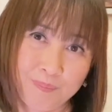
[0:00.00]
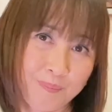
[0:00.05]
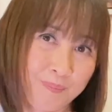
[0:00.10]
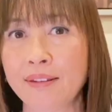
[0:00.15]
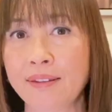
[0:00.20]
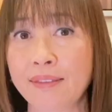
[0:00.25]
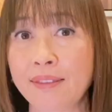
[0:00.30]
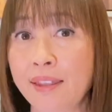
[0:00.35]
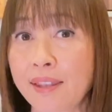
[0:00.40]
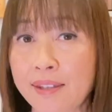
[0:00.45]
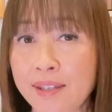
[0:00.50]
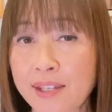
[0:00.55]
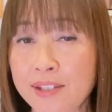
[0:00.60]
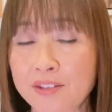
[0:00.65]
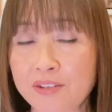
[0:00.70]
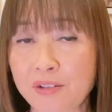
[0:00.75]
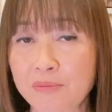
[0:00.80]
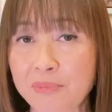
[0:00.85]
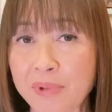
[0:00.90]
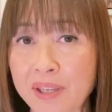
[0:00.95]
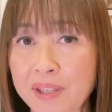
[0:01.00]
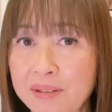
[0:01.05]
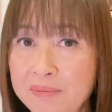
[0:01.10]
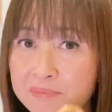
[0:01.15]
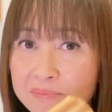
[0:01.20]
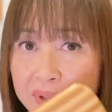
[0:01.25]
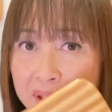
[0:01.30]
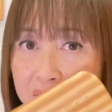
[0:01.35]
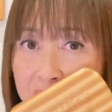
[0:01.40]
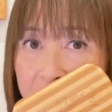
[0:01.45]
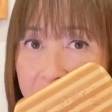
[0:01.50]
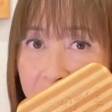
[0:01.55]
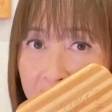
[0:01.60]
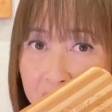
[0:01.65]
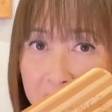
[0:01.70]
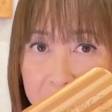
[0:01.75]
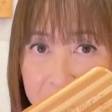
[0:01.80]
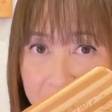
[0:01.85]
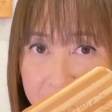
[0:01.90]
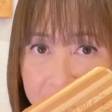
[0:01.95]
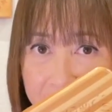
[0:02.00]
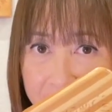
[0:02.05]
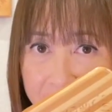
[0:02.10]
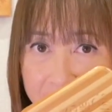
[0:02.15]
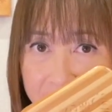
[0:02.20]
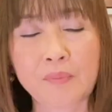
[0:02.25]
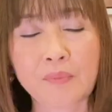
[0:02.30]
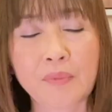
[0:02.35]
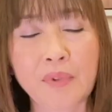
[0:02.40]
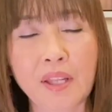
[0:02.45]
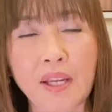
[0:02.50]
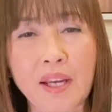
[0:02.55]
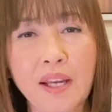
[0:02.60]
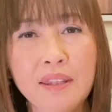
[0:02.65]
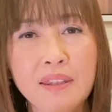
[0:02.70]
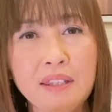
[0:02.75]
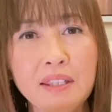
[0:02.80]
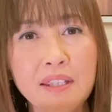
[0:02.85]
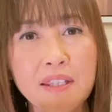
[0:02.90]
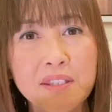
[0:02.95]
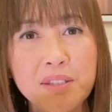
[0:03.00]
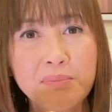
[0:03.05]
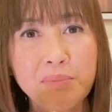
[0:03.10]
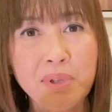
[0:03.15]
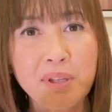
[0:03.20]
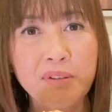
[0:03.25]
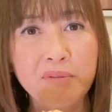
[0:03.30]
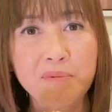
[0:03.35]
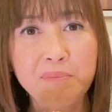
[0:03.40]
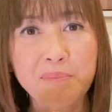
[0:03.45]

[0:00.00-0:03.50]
Then I saw my paddle hairbrush. I think it's made of